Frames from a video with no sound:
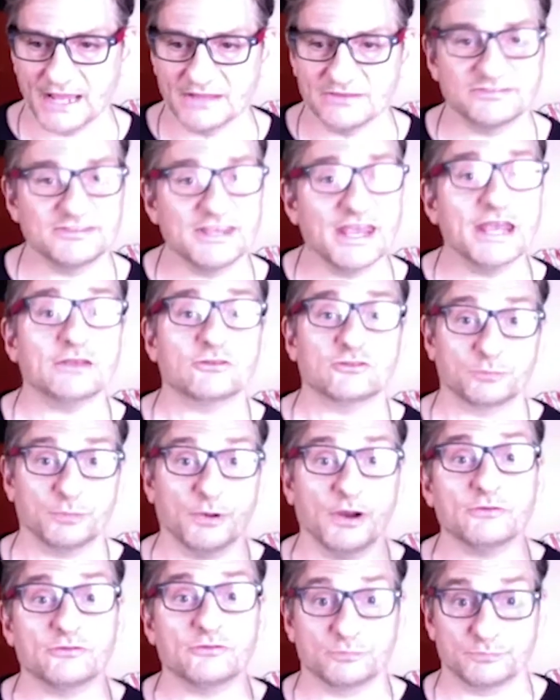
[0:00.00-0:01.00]
saying,
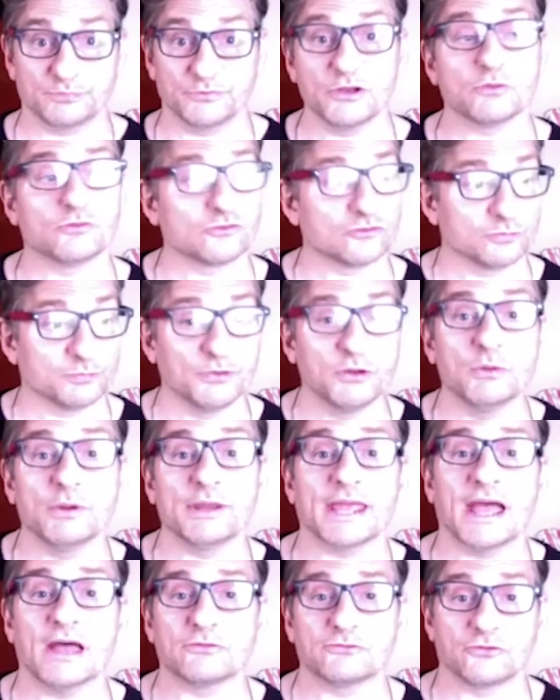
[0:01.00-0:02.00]

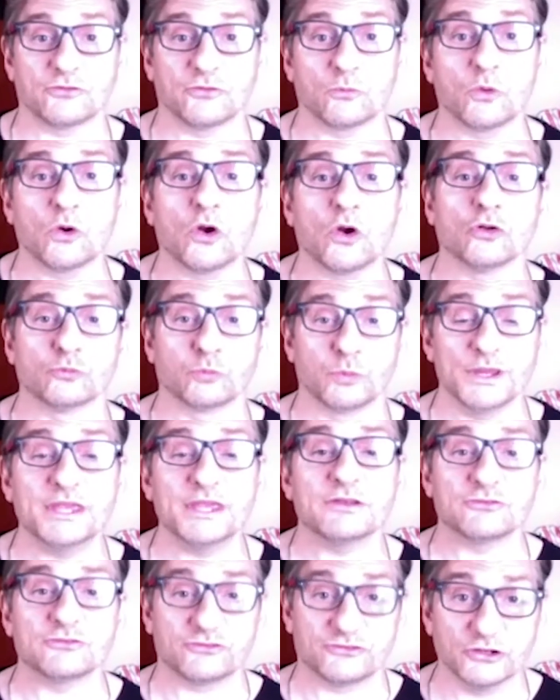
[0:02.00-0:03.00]
spewing out to the world, we
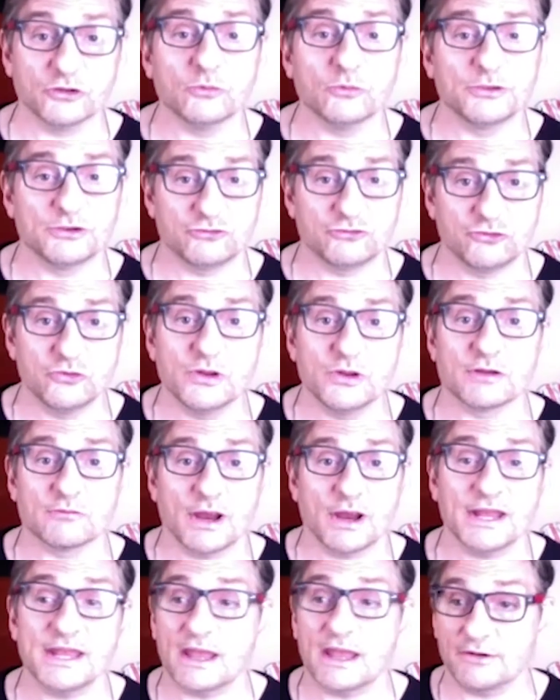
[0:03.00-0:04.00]
can still be shooting
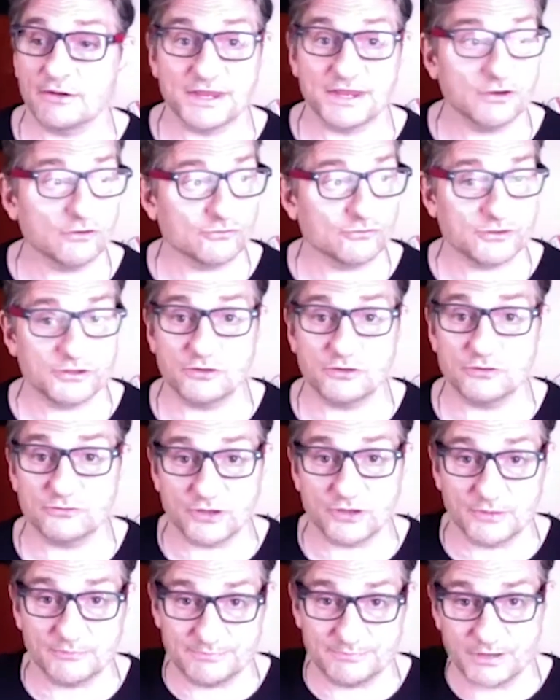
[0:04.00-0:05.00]
right now. And here's
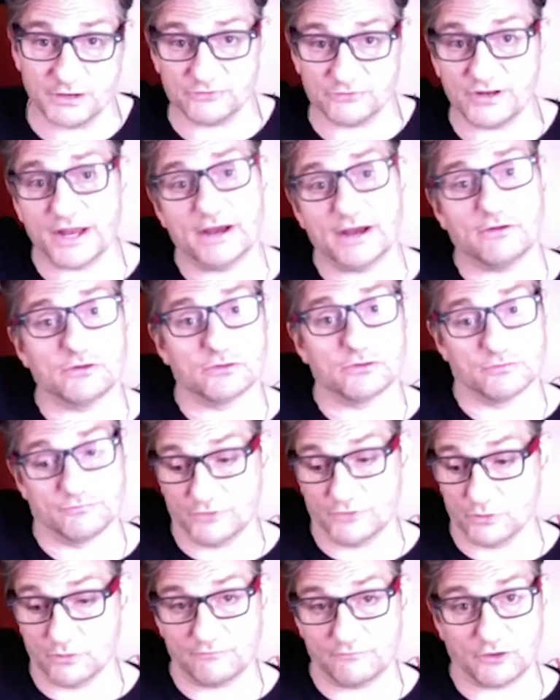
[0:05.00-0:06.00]
an aerial
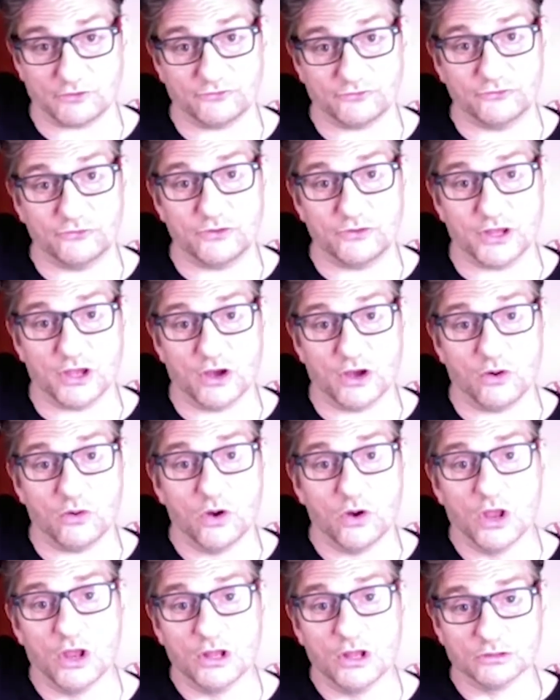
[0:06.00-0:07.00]
view of our studio,
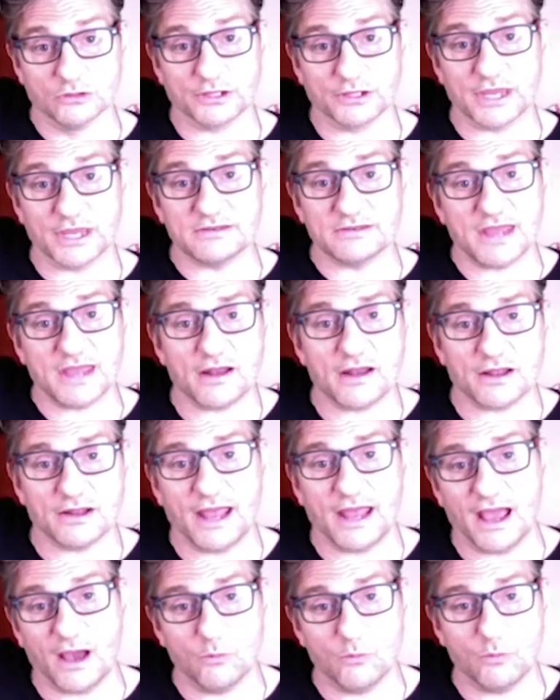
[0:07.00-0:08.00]
looking down on
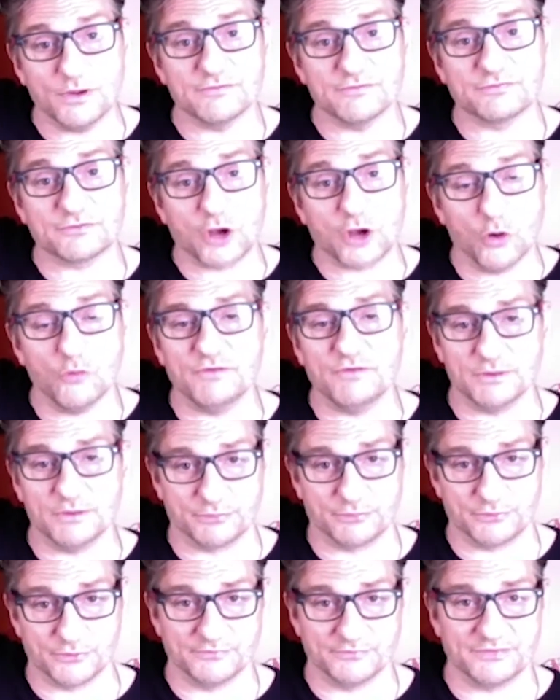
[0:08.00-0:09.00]
how we've
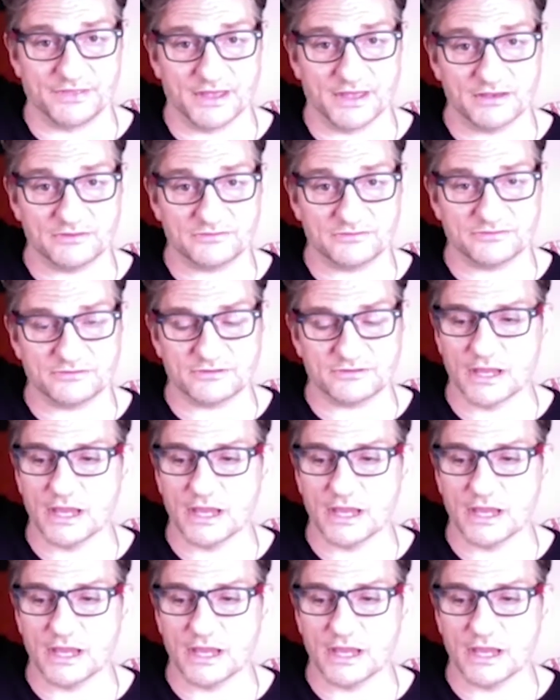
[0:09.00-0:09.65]
COVID-proofed this.